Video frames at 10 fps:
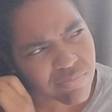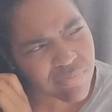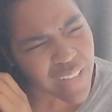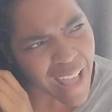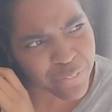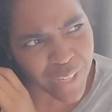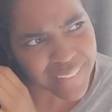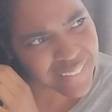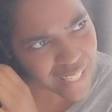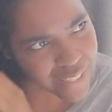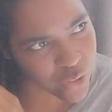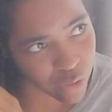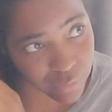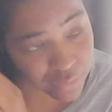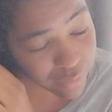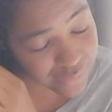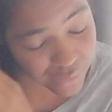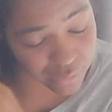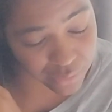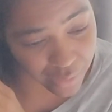after I said, as long as he's
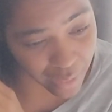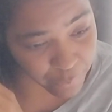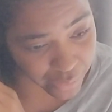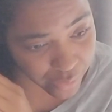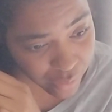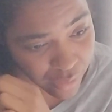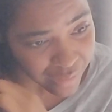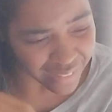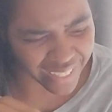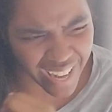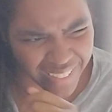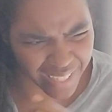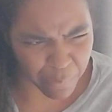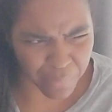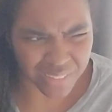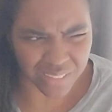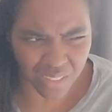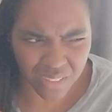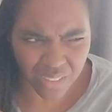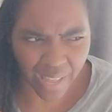good, I'm good, they kind of gave me this look
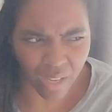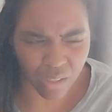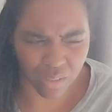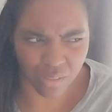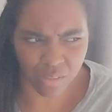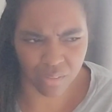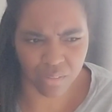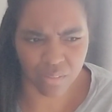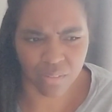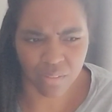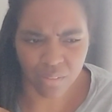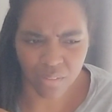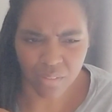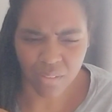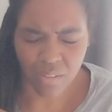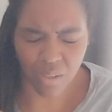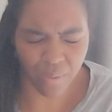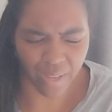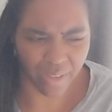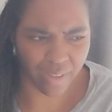like,
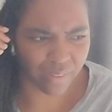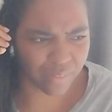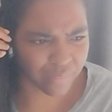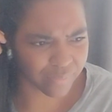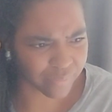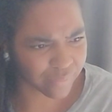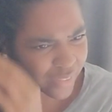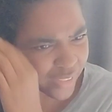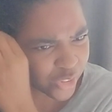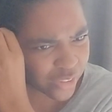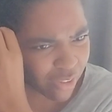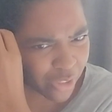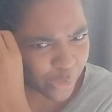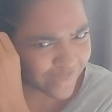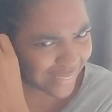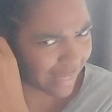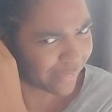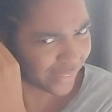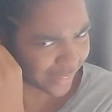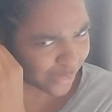okay, are you safe in
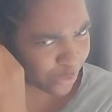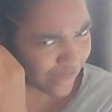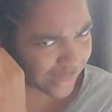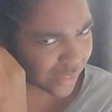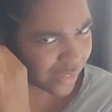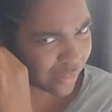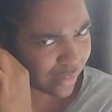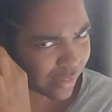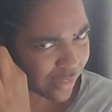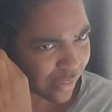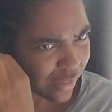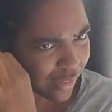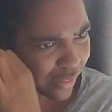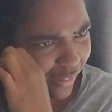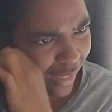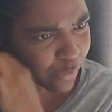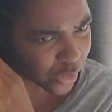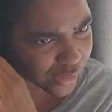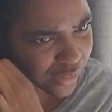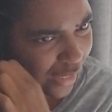this situation? And I was
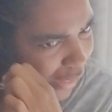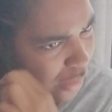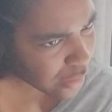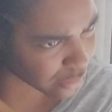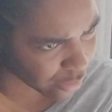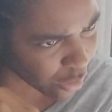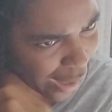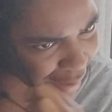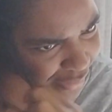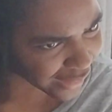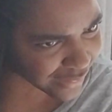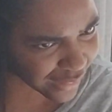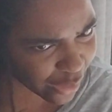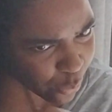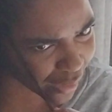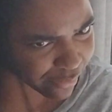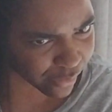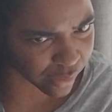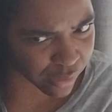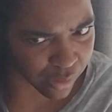just like, have a nice day or whatever.
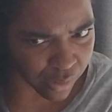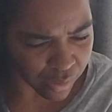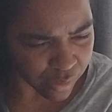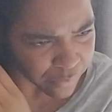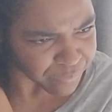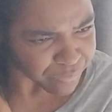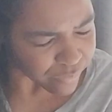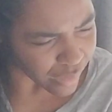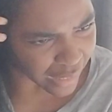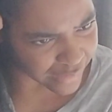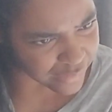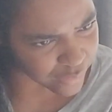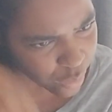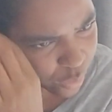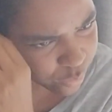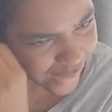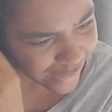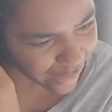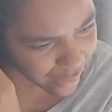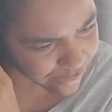And so they
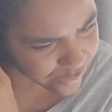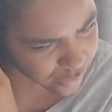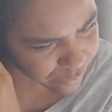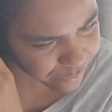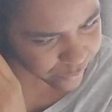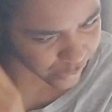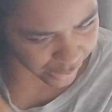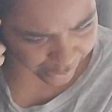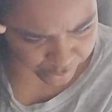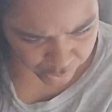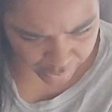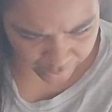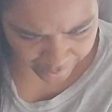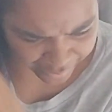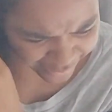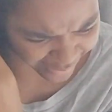left. And then he